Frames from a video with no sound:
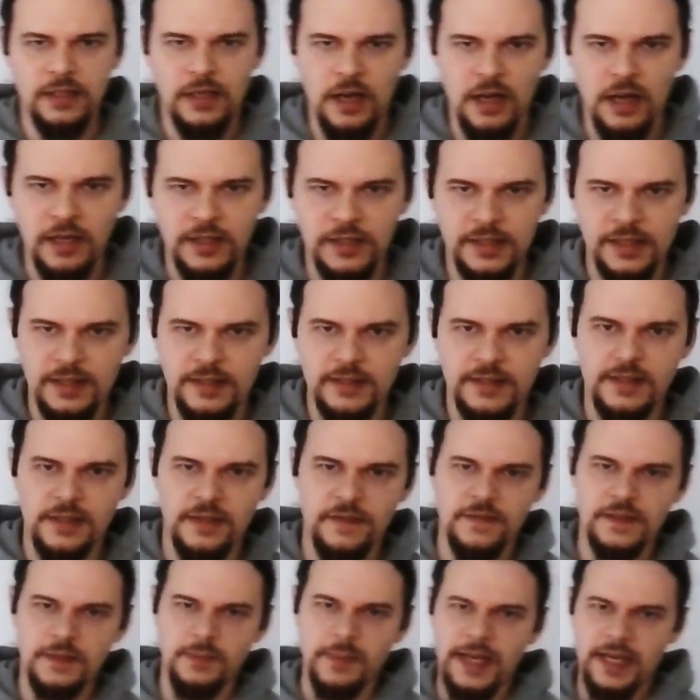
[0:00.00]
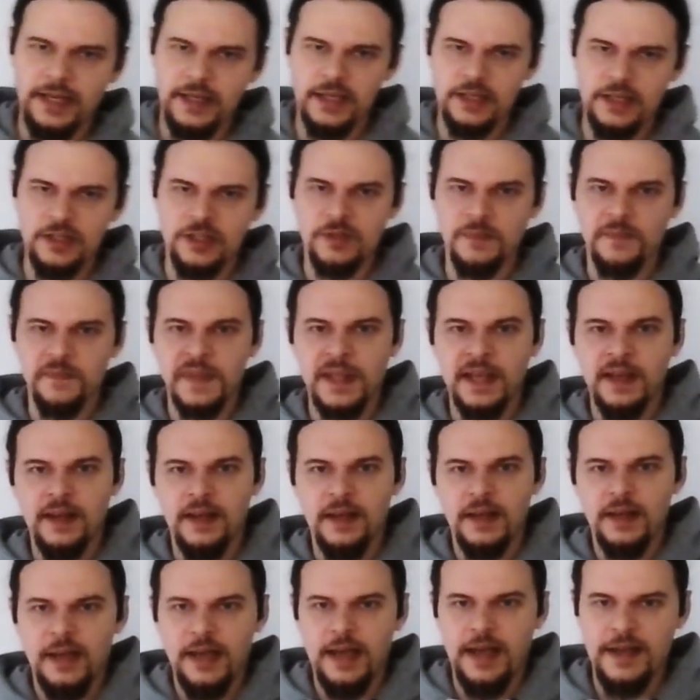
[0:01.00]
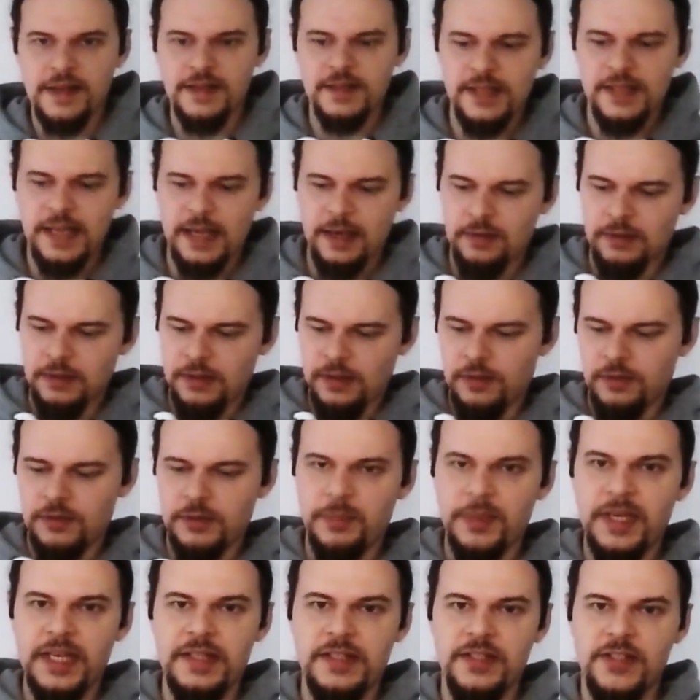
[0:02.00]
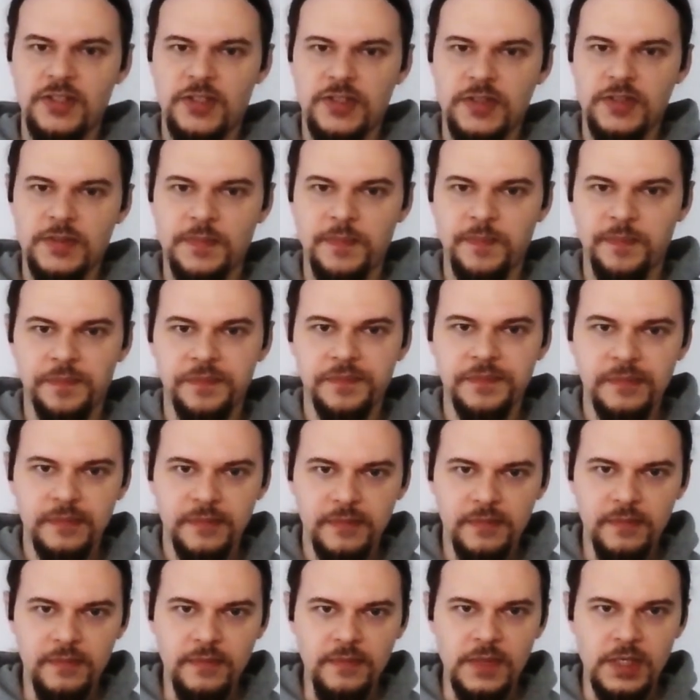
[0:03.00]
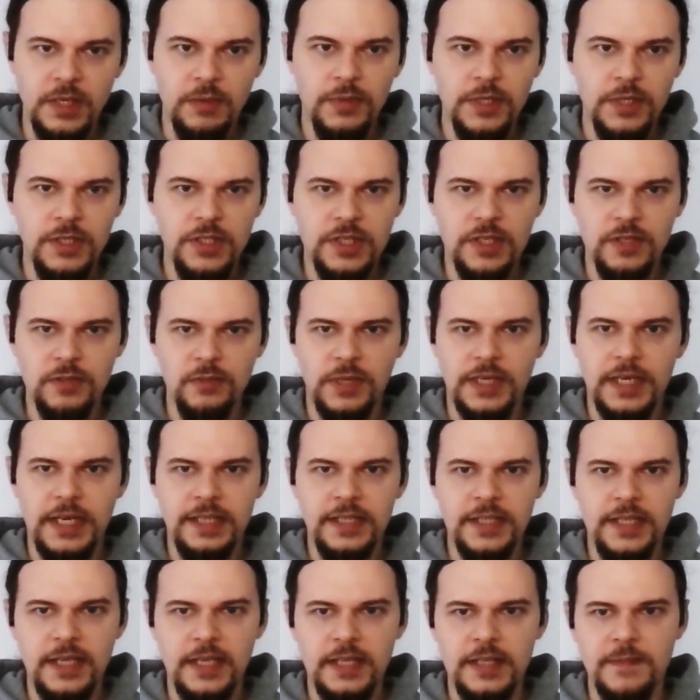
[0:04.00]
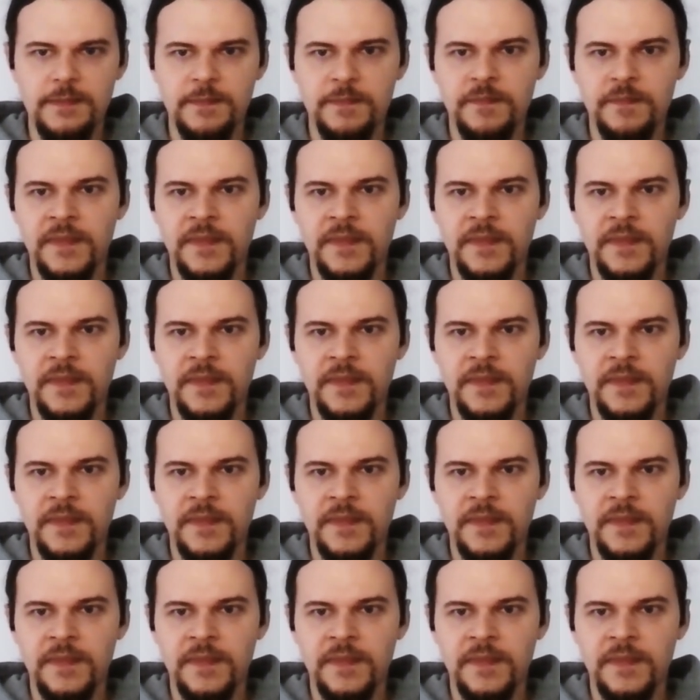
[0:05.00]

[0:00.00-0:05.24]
the contents of the package and download bits, which is what I did.